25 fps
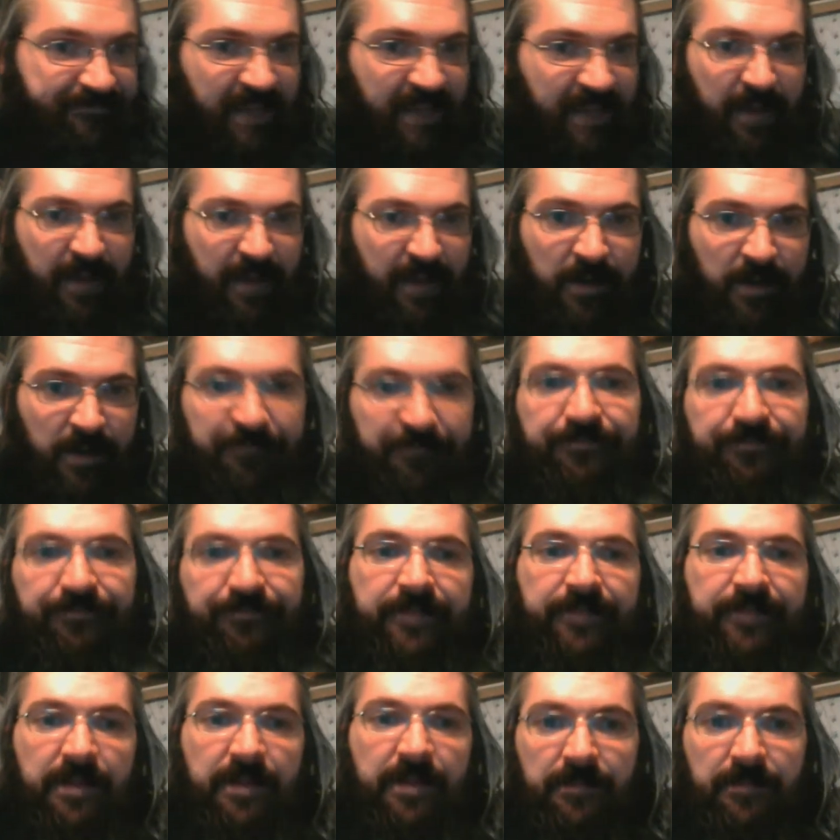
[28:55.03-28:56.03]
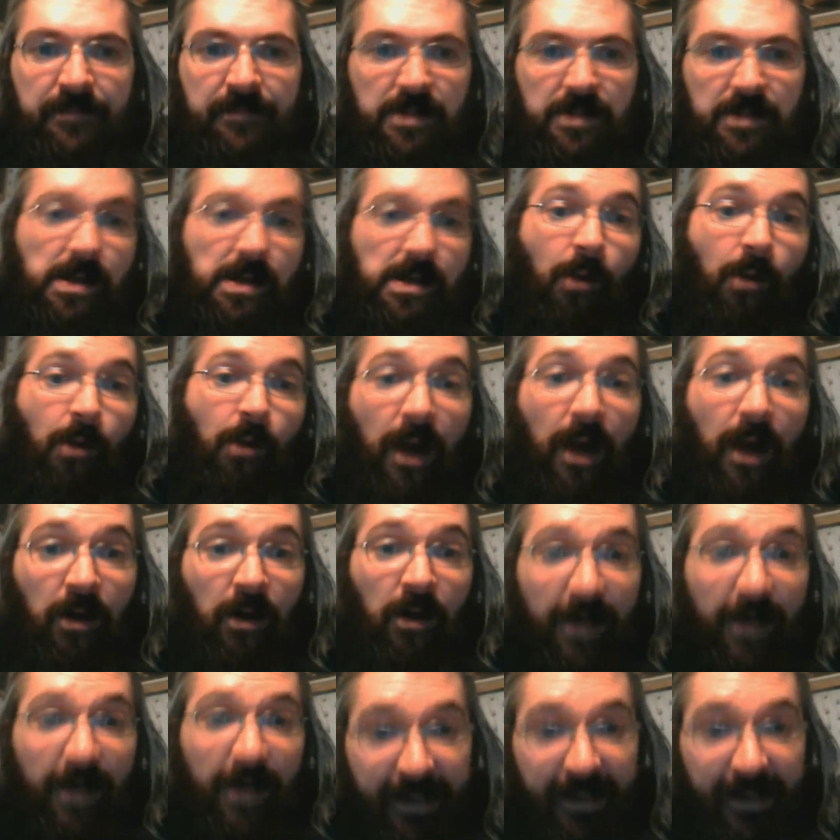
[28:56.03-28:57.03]
Anyway,
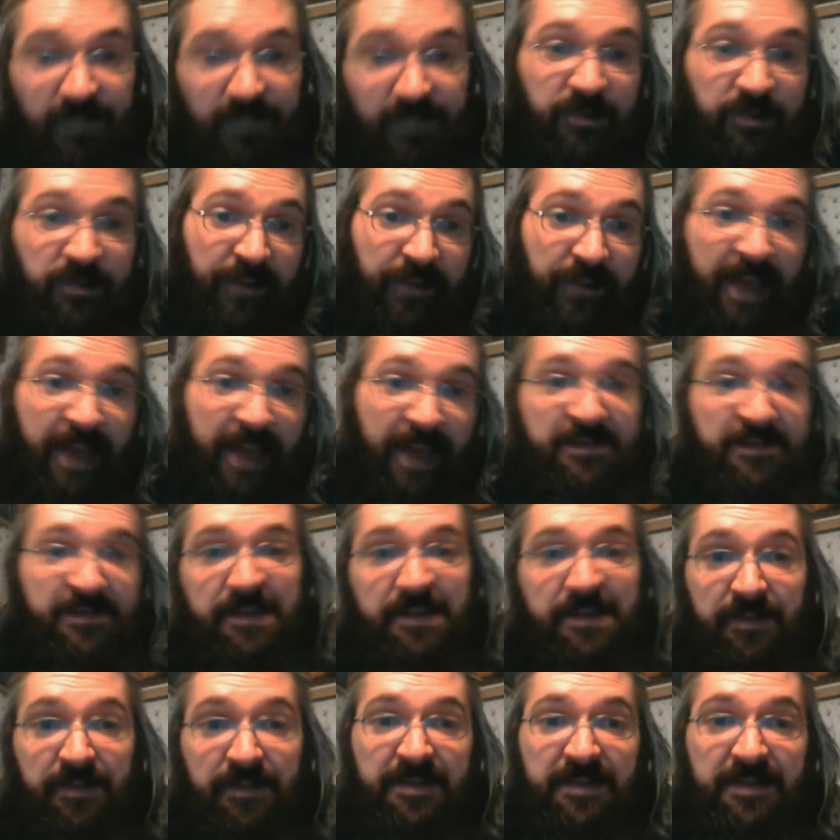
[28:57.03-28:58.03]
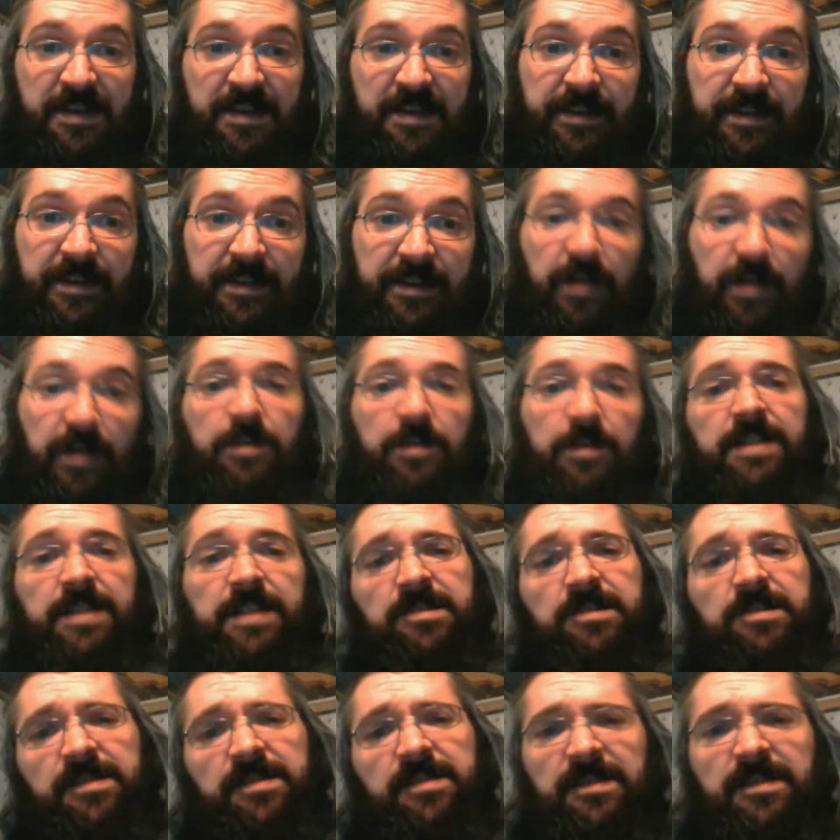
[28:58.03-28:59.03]
well, I guess we should have sympathy,
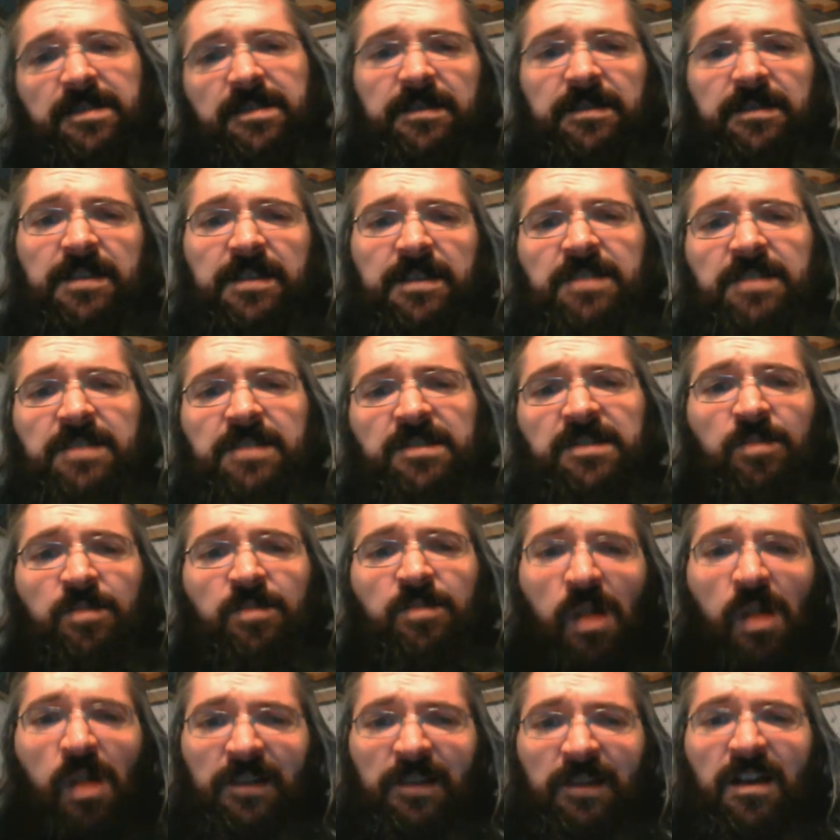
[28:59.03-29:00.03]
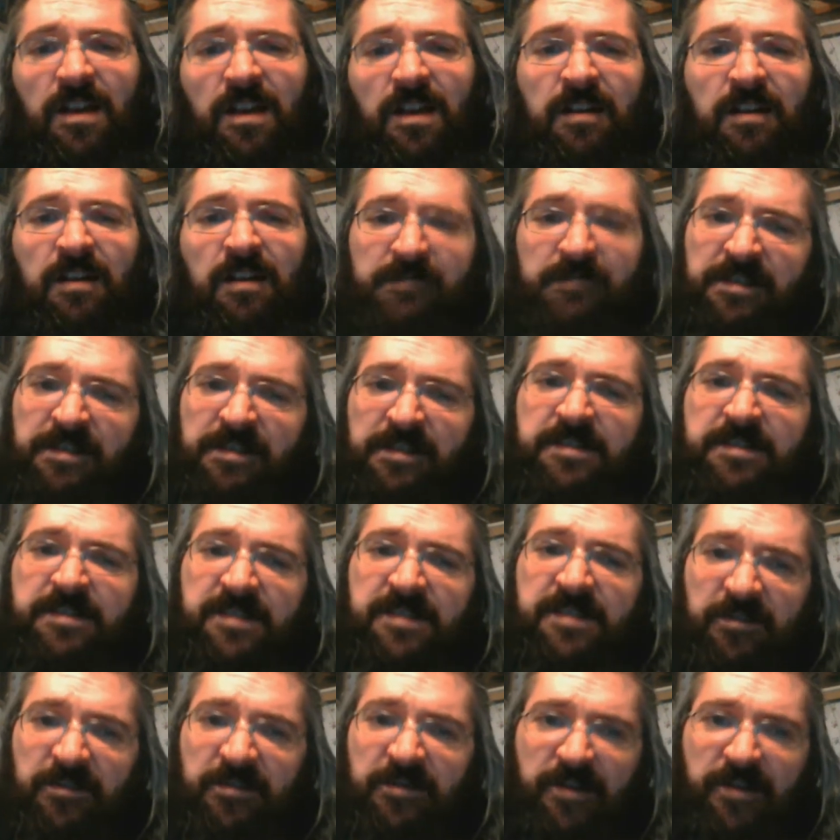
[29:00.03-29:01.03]
they just want love and
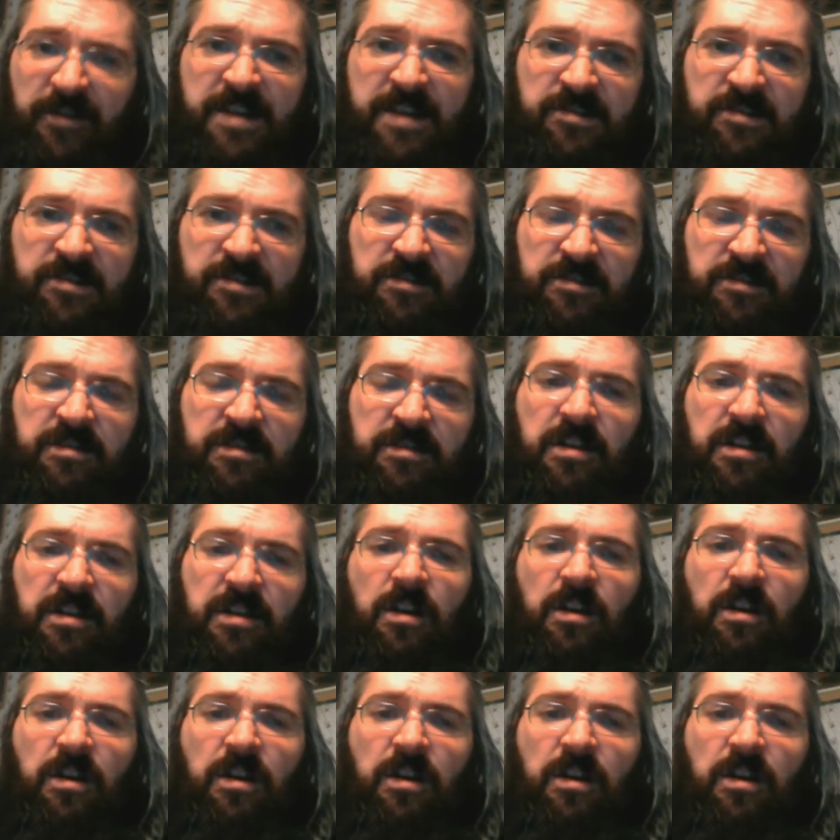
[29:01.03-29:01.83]
consideration.